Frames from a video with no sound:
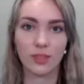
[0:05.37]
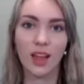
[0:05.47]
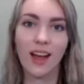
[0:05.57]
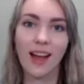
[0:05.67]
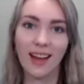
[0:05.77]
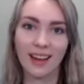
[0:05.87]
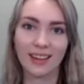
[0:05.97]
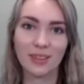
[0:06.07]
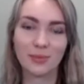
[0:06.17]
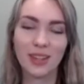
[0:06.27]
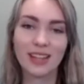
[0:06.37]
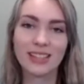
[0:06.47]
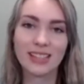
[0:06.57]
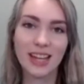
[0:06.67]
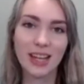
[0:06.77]
Hi,
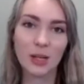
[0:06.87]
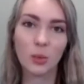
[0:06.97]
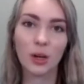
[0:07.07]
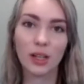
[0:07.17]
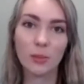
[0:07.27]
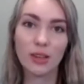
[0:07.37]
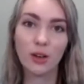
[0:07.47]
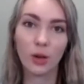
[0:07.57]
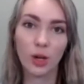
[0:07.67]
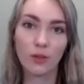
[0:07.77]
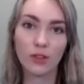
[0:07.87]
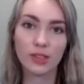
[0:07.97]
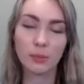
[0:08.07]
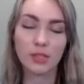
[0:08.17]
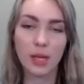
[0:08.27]
today we're going to be going over some
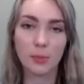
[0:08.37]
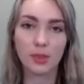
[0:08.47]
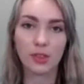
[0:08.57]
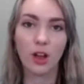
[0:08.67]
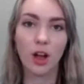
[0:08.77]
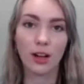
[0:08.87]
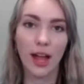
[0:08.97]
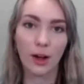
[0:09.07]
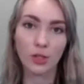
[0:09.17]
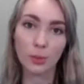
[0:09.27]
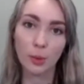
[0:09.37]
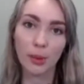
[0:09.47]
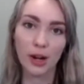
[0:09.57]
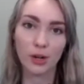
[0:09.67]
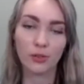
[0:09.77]
tips on how to
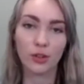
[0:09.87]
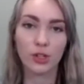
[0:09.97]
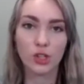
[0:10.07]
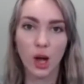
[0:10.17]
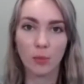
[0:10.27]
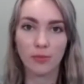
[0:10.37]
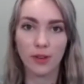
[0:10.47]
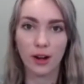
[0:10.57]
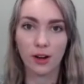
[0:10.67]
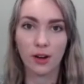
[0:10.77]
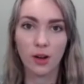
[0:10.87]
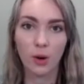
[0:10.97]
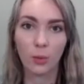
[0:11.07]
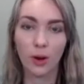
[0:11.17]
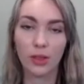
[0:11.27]
prepare for a job fair,
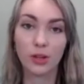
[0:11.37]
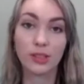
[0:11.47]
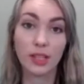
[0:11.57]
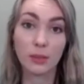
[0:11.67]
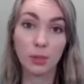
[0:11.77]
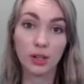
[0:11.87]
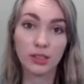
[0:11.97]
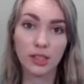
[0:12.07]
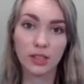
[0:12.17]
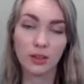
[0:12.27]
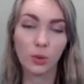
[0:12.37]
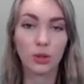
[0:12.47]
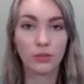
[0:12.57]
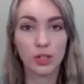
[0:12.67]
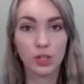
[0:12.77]
whether it's in person or
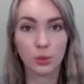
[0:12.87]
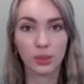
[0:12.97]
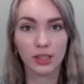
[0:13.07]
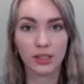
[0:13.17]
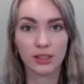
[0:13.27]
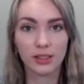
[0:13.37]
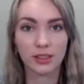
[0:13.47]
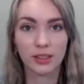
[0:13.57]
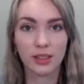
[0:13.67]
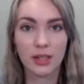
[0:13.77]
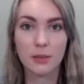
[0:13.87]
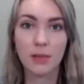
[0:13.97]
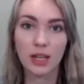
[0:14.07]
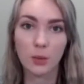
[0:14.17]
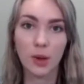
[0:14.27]
virtually. In
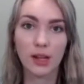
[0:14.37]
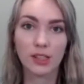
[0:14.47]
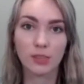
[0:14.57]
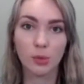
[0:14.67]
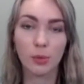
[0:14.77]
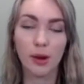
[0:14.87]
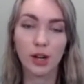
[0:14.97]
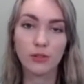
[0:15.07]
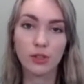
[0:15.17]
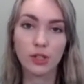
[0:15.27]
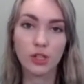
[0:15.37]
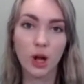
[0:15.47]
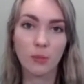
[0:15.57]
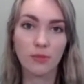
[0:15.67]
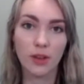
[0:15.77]
many ways, preparing for a
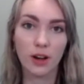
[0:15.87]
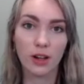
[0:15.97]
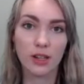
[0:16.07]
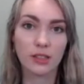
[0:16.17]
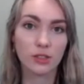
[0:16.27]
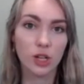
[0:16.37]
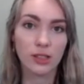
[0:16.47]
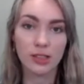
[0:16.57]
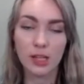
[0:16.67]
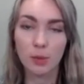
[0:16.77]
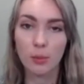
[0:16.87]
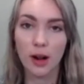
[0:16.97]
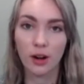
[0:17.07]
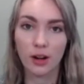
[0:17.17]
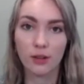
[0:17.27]
job fair is just like
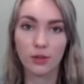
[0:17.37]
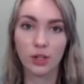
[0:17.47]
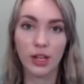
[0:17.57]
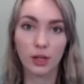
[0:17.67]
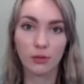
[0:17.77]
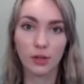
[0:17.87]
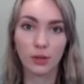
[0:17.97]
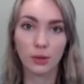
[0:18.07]
preparing for an interview,